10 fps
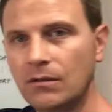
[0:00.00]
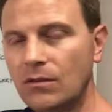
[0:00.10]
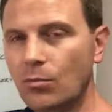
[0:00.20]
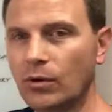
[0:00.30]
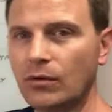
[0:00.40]

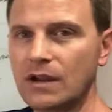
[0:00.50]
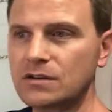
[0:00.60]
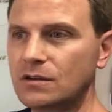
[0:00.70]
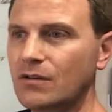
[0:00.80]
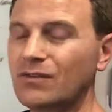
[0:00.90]
the
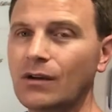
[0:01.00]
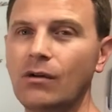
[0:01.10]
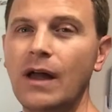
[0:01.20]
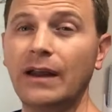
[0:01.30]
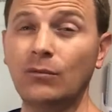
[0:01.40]
progression of
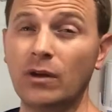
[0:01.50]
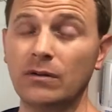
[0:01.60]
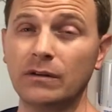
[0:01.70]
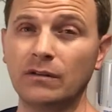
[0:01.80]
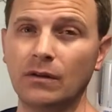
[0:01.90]
decline,
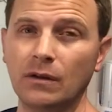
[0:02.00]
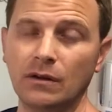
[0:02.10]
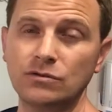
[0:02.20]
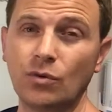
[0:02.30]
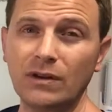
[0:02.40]
whether it's
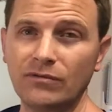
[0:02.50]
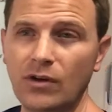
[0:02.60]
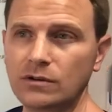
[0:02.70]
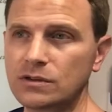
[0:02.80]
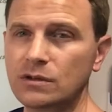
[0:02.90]
a joint
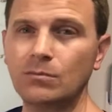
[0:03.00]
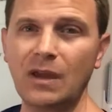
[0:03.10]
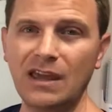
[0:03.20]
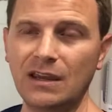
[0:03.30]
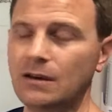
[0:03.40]
function,
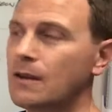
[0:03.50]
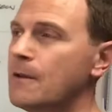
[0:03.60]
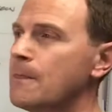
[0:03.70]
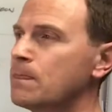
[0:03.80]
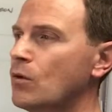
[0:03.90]
pain,
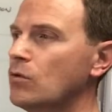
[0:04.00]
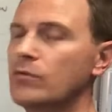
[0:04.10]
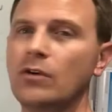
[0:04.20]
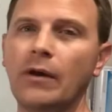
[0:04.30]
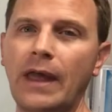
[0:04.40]
or
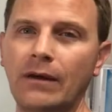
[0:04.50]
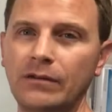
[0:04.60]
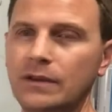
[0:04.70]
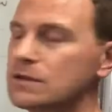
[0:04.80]
overall health